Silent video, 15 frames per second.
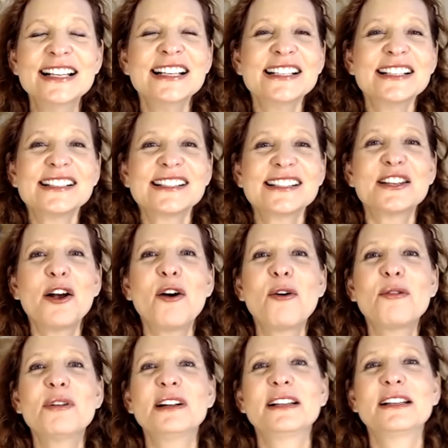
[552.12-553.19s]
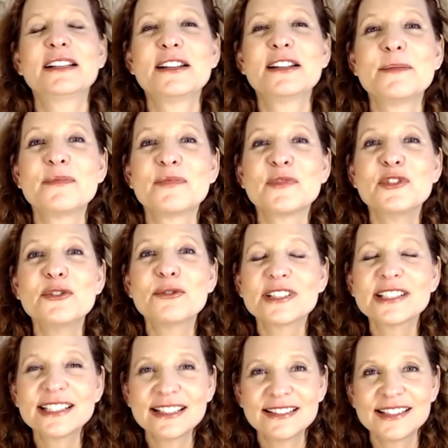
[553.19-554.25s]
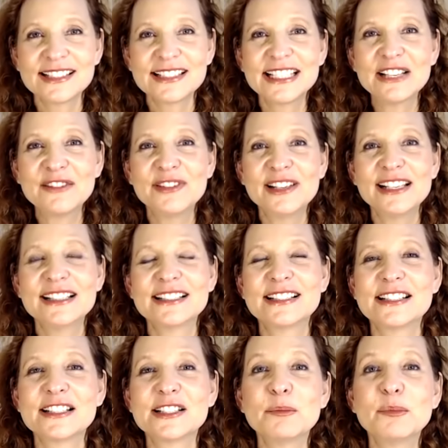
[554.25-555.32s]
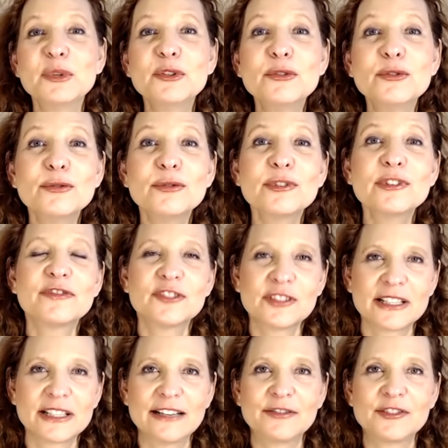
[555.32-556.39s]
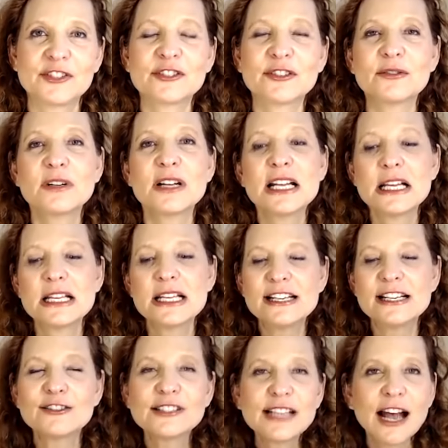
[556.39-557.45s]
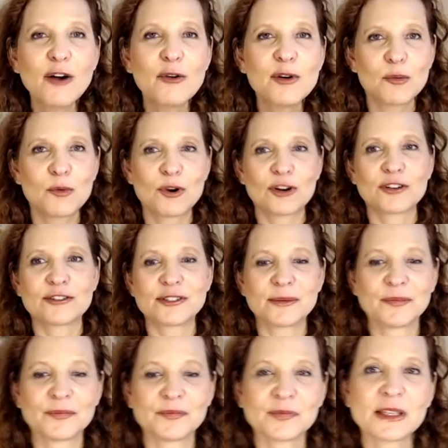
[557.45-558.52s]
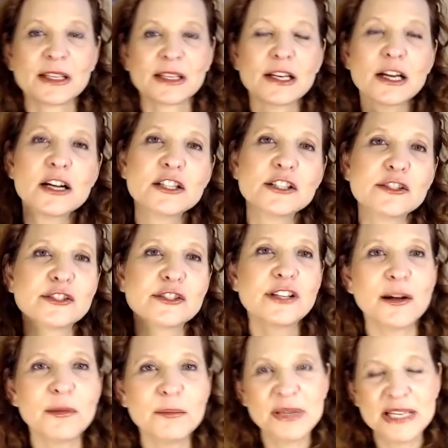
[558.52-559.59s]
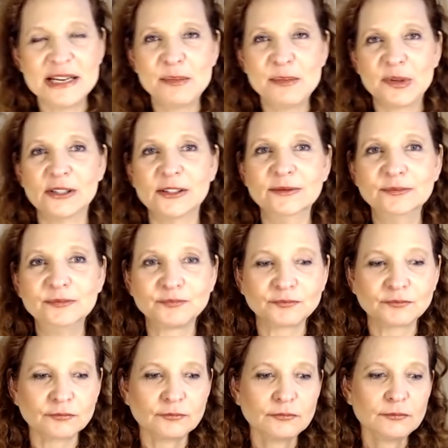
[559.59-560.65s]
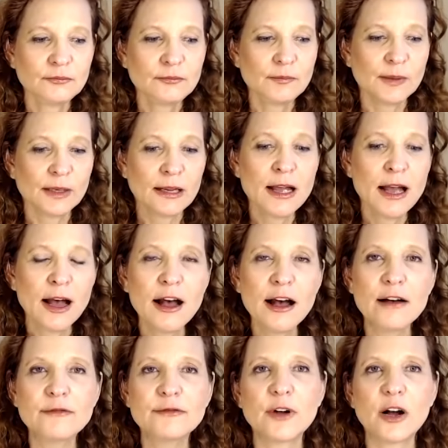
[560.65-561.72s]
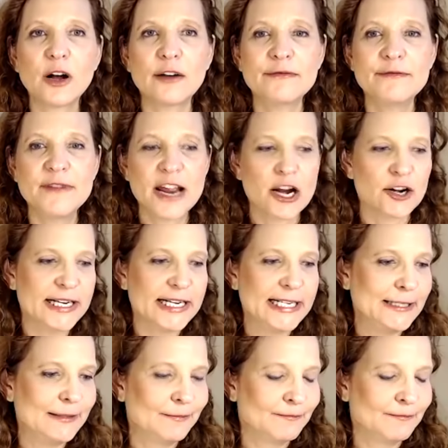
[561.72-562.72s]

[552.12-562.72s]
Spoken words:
So your sensitivity is this beautiful gift. So here's how it works. Some people have a very